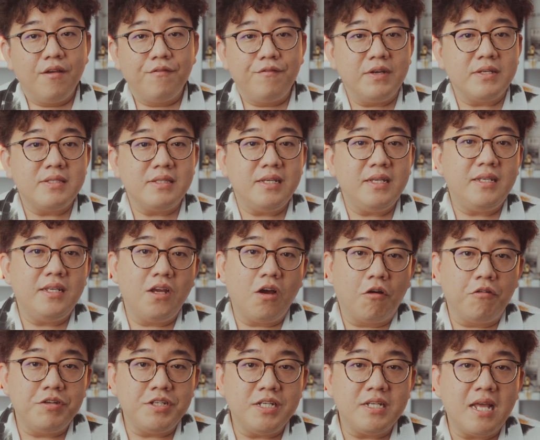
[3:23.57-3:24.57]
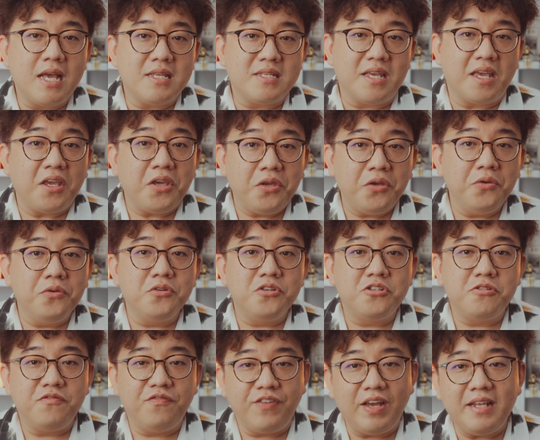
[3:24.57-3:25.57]
Firstly, the Origin has a
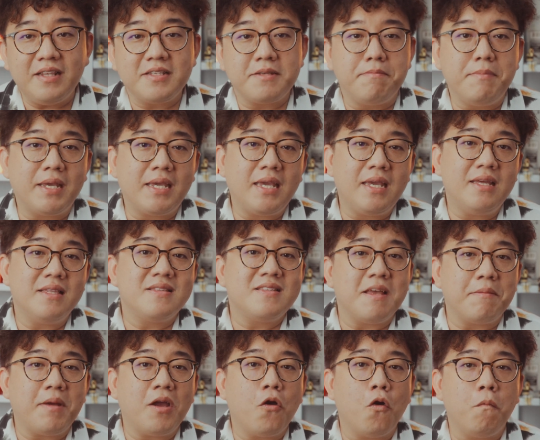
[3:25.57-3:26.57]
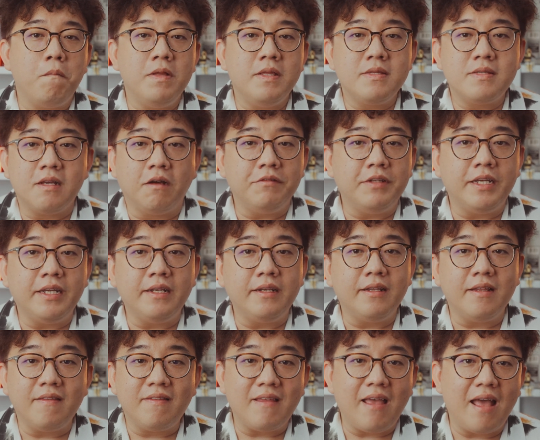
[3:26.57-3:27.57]
huge vent, making it semi-open sounding.
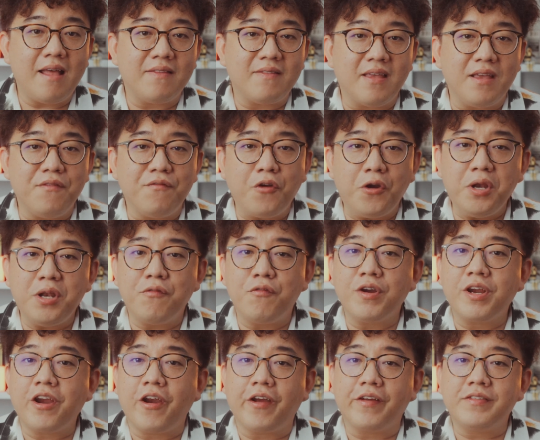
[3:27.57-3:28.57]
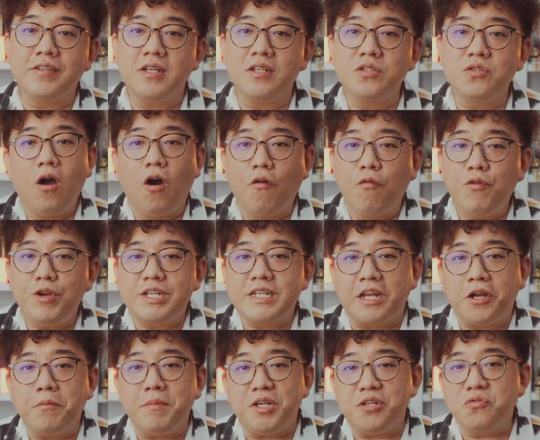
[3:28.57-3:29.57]
This adds a very different character, of which
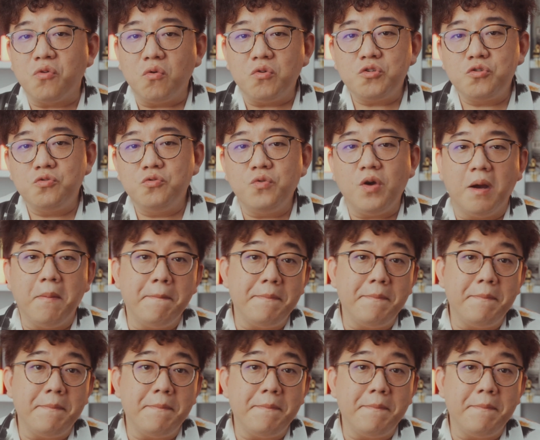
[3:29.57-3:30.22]
cannot be shown through a